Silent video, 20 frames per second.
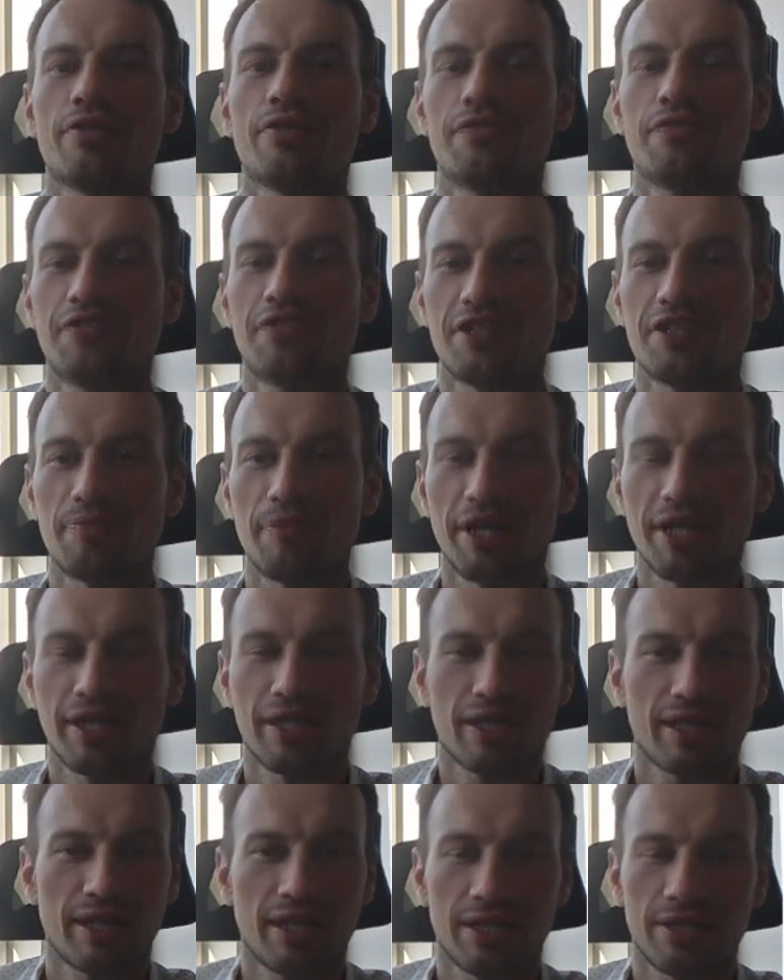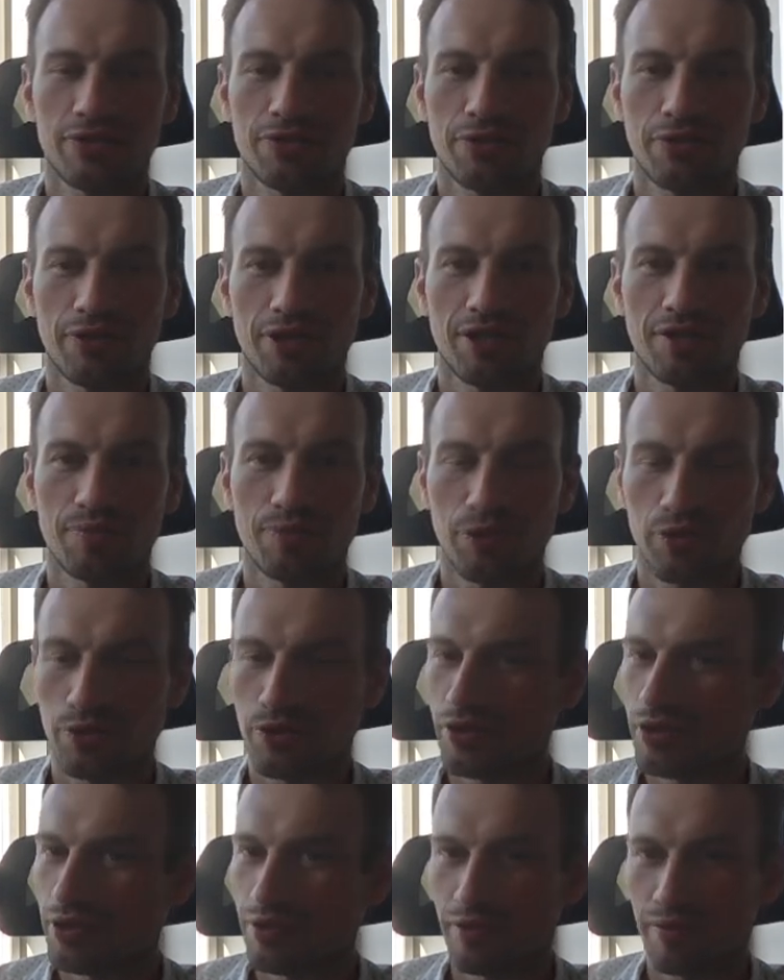feedback and your
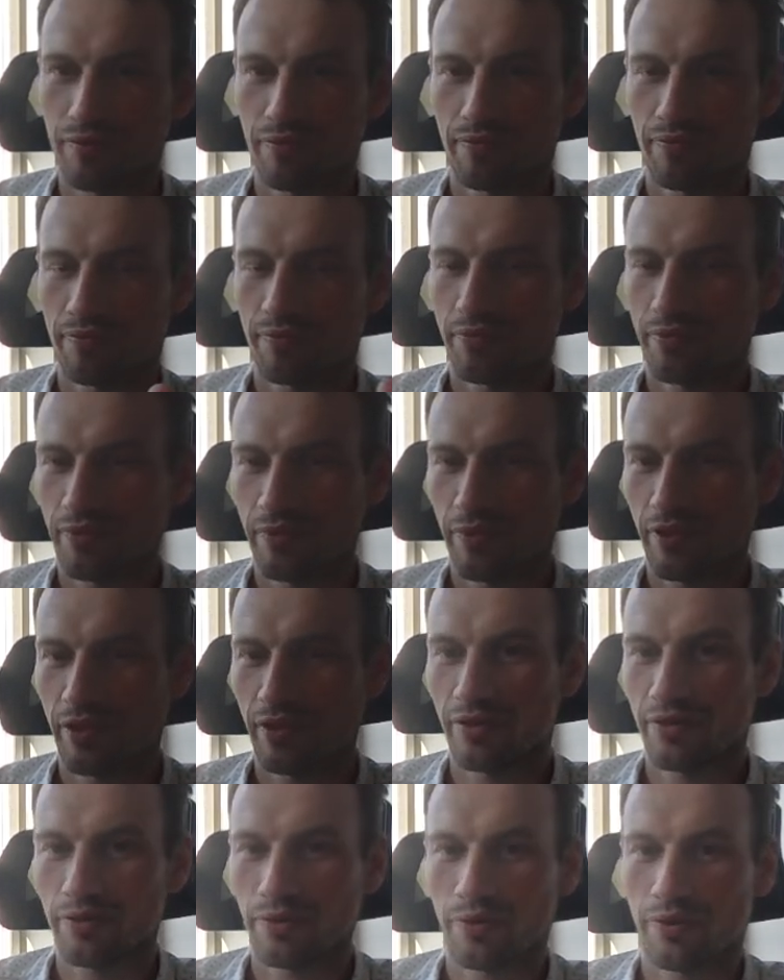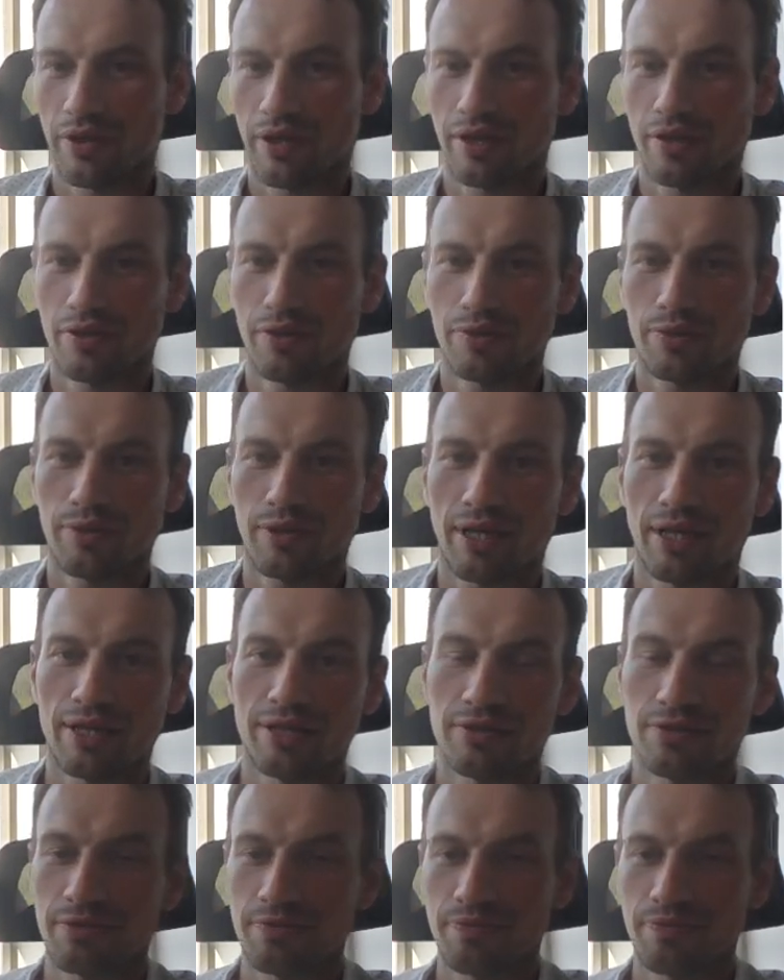inputs. So thank you, and